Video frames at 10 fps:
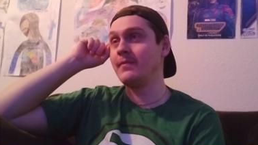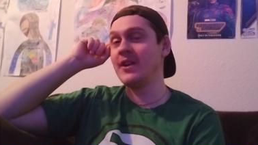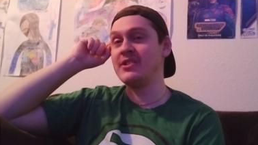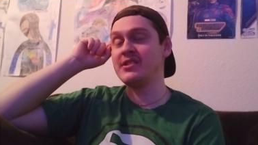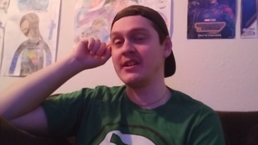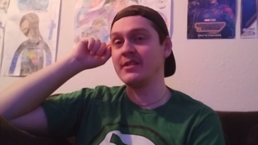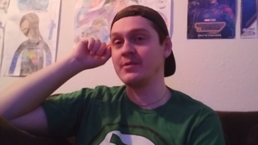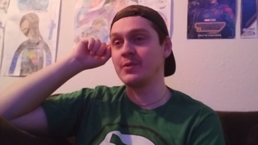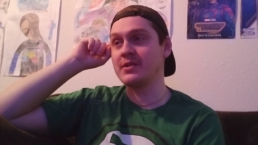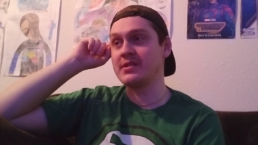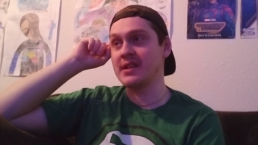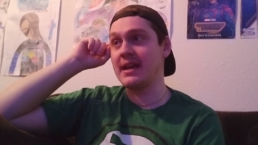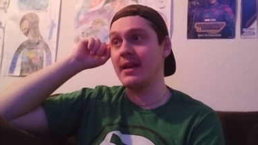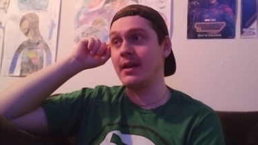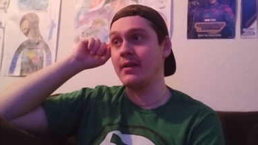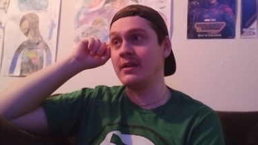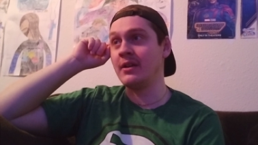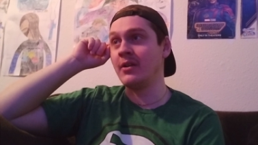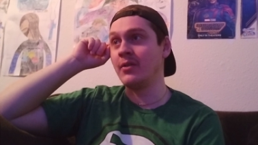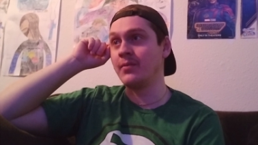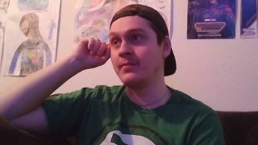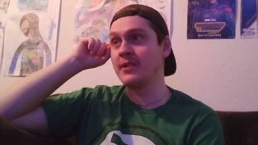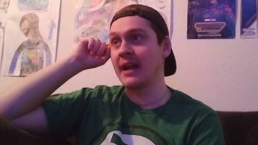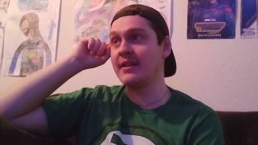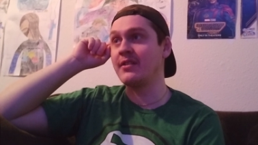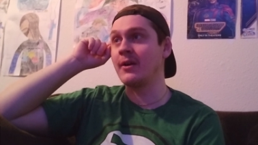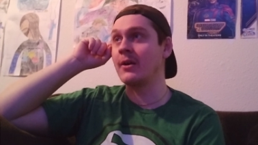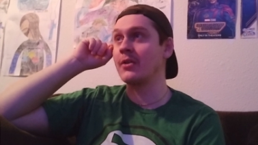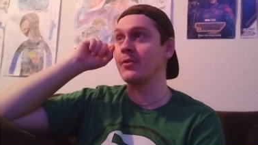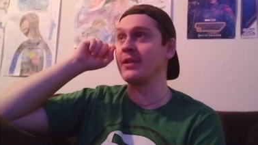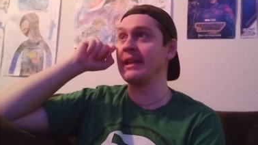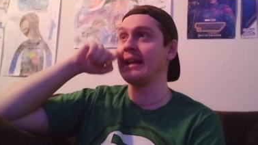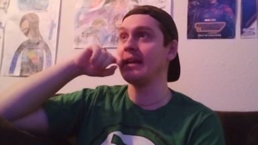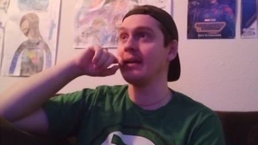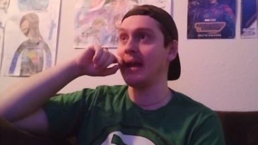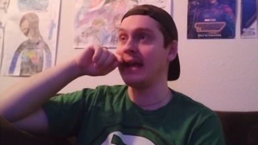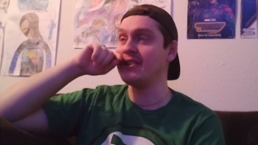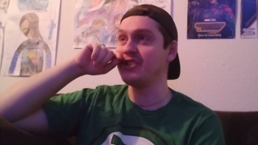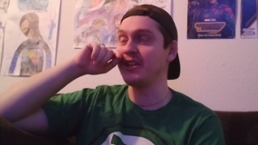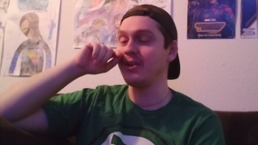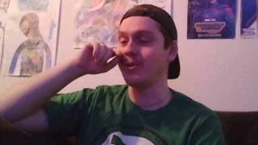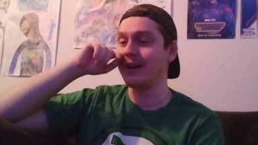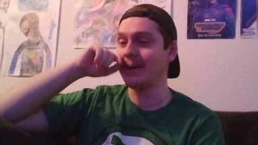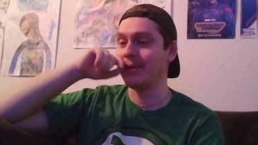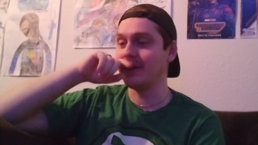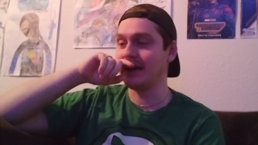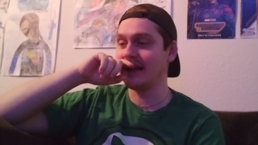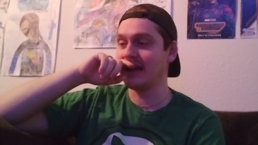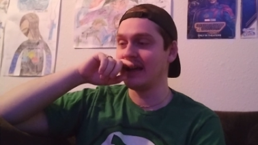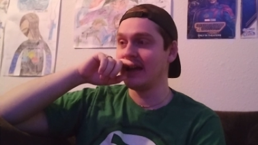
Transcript: VeggieTales was you know kind of dark, really edgy in a way, but like